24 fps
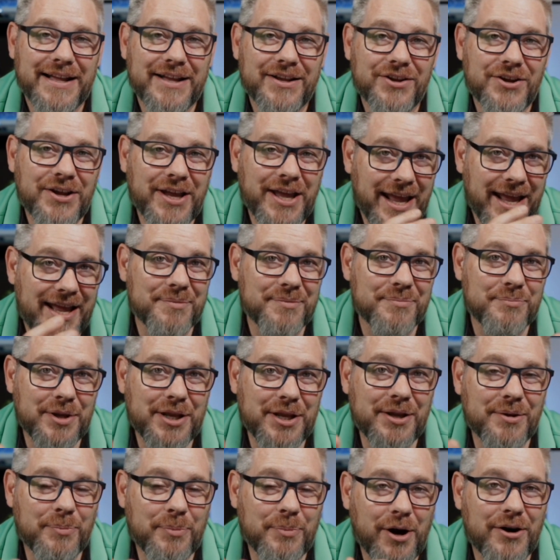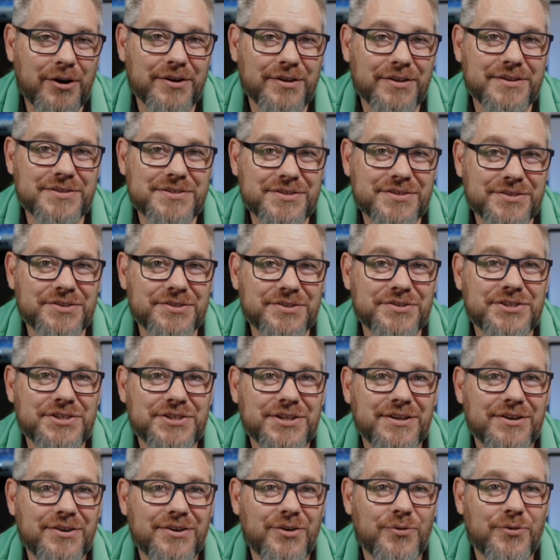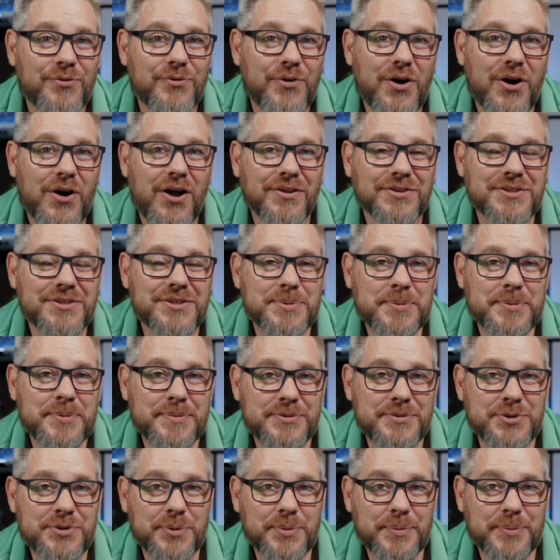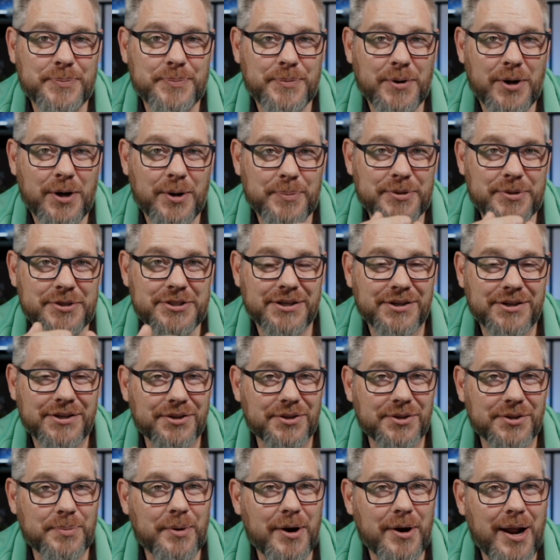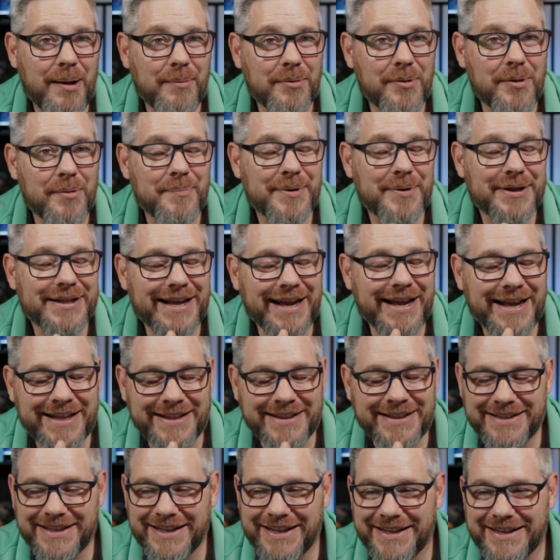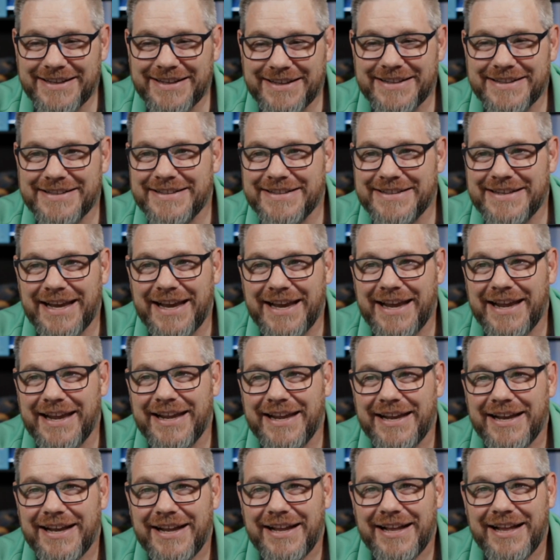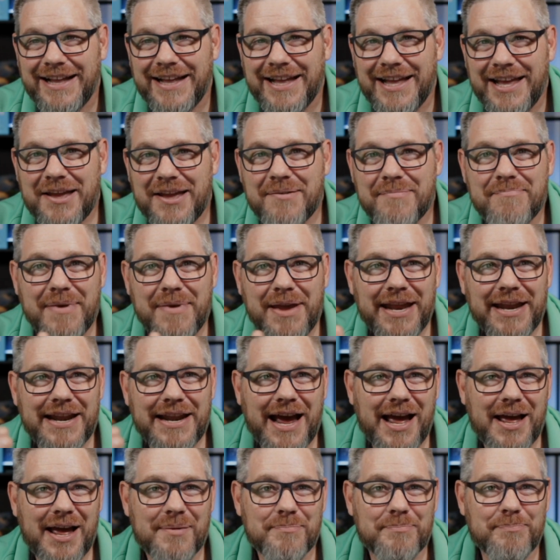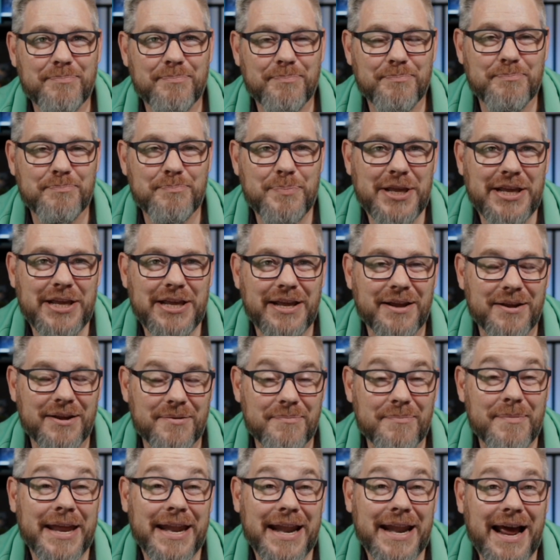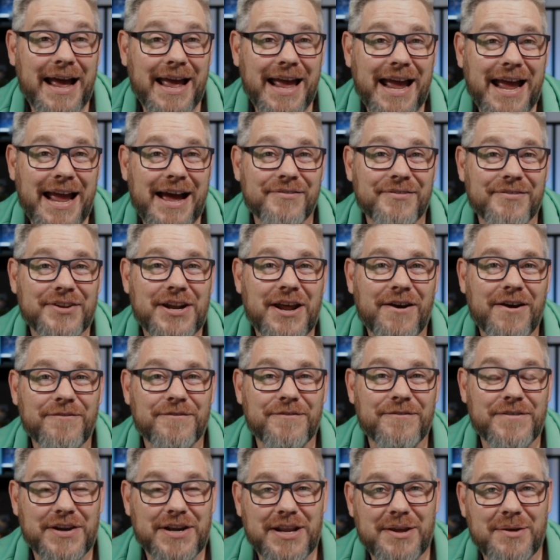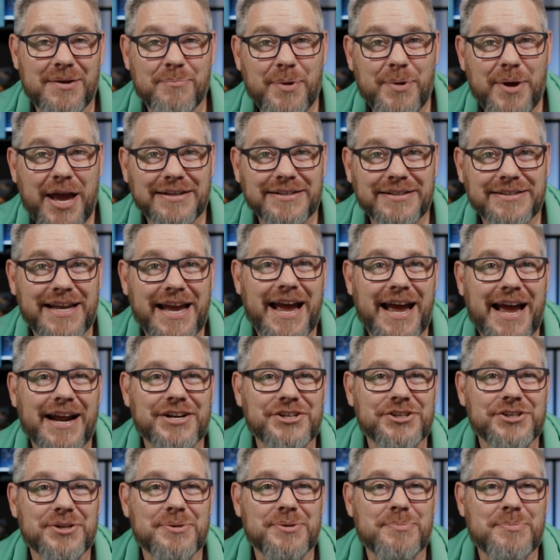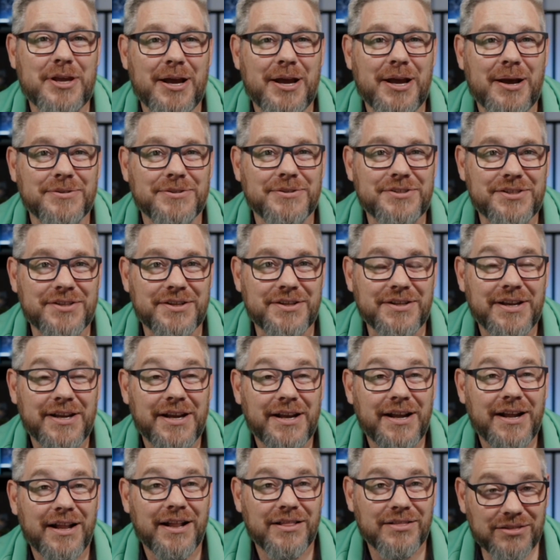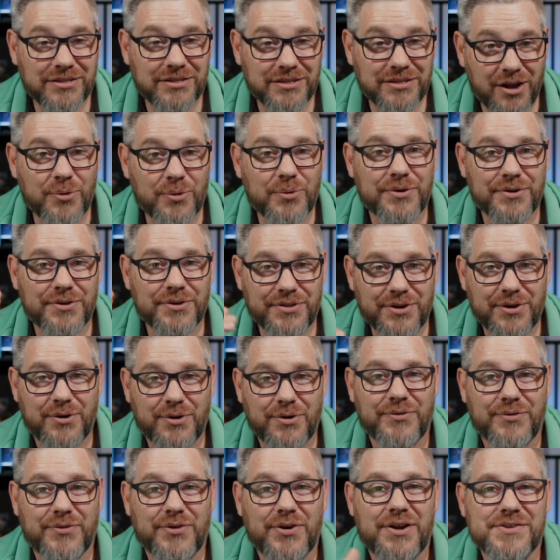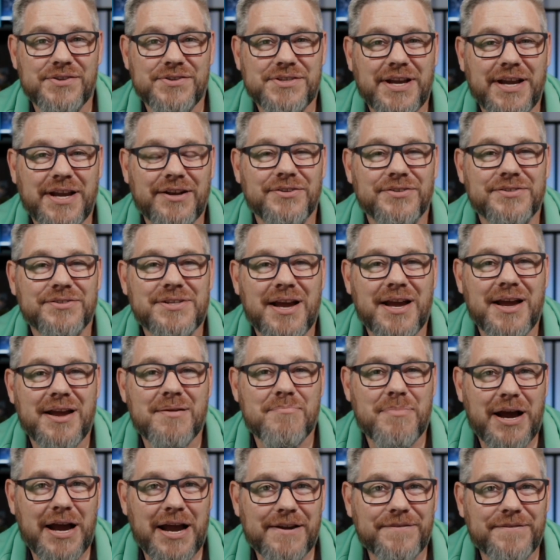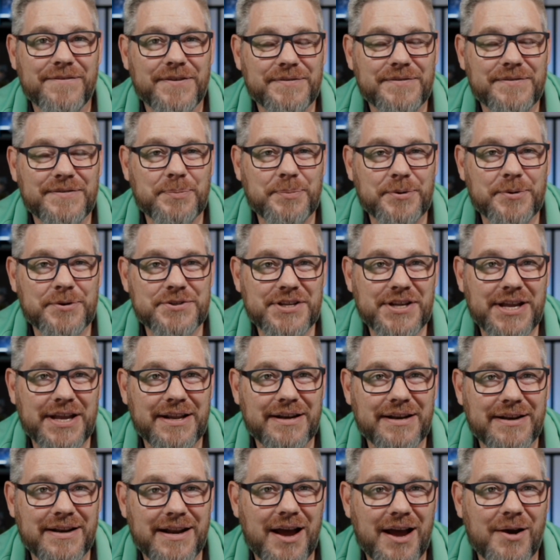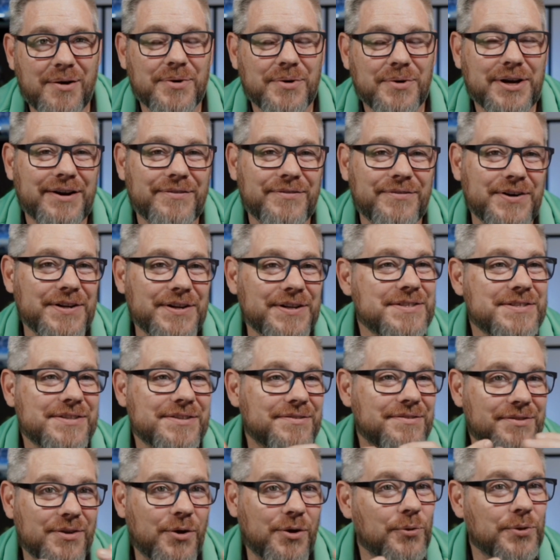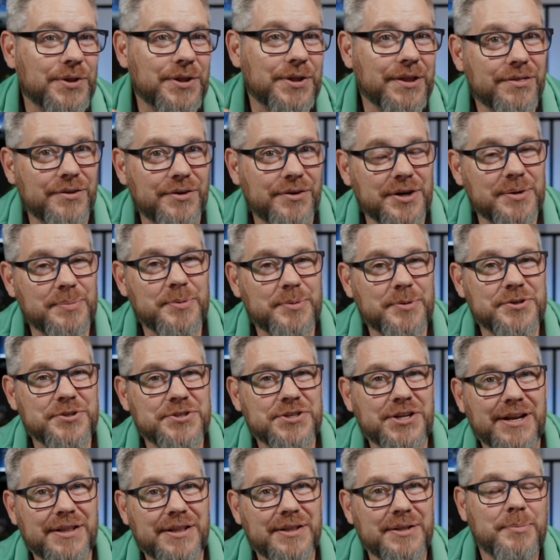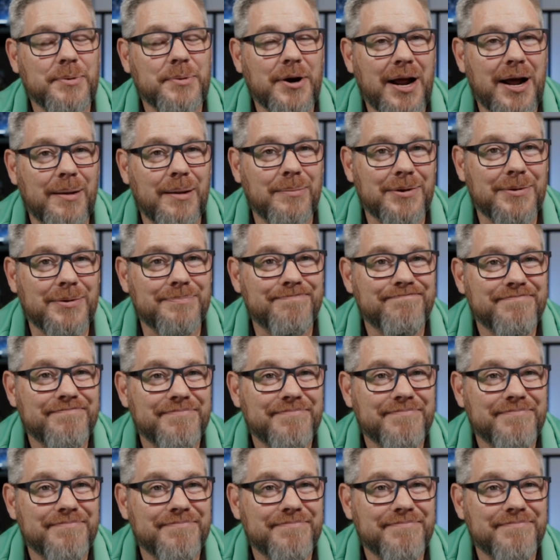can be a part of the solution overall to a particular problem, but at the end of the day, it may not have enough of an impact to actually be able to lower the overall cycle time by 50%, not whenever it's only 30% of the problem.